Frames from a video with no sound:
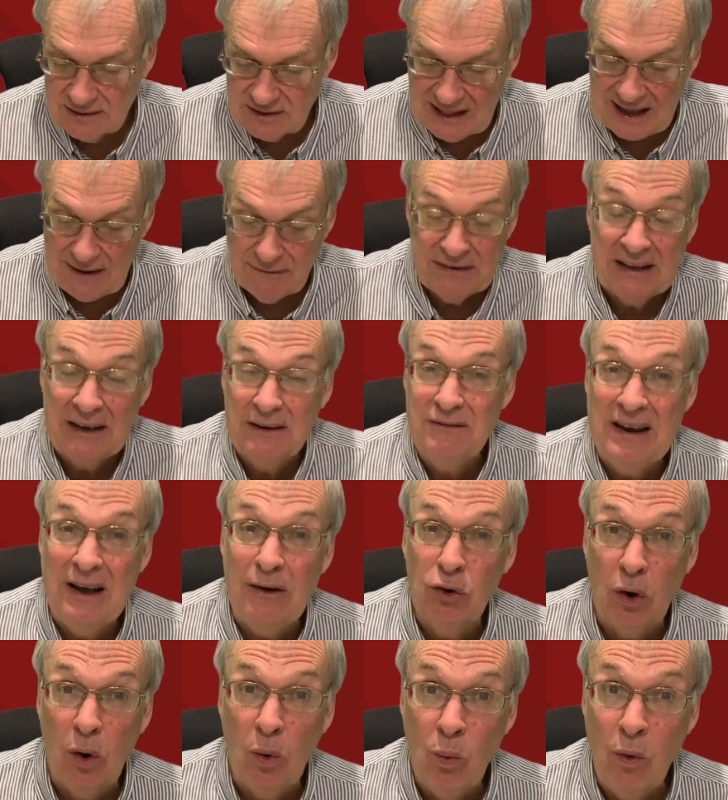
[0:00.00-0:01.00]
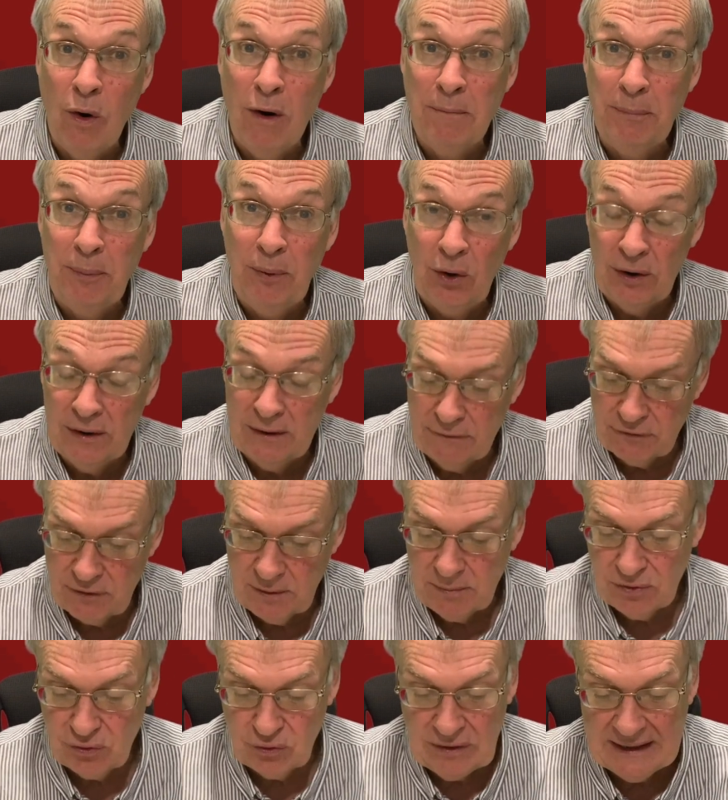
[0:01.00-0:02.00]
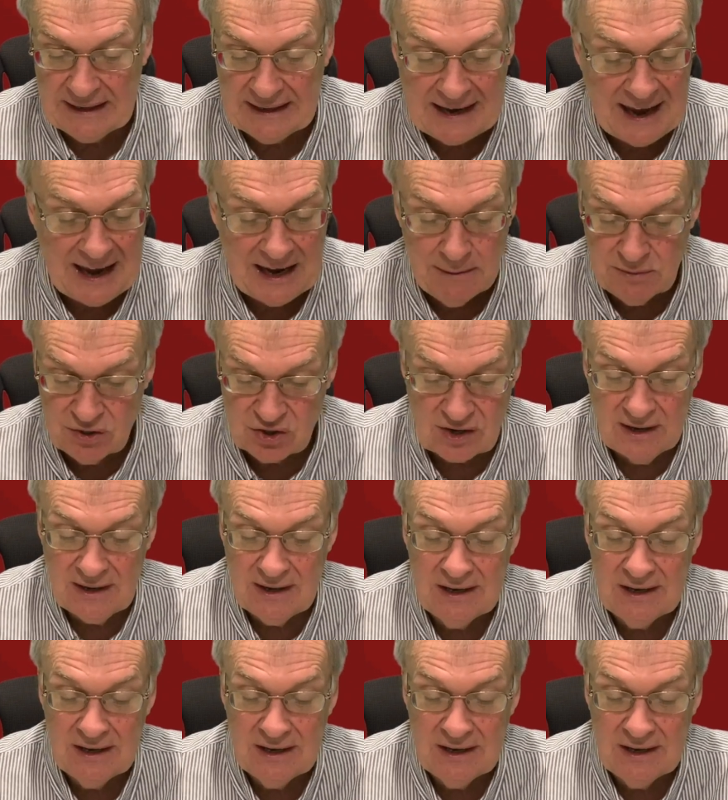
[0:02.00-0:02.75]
Latvia have now got 1 point from 3 games.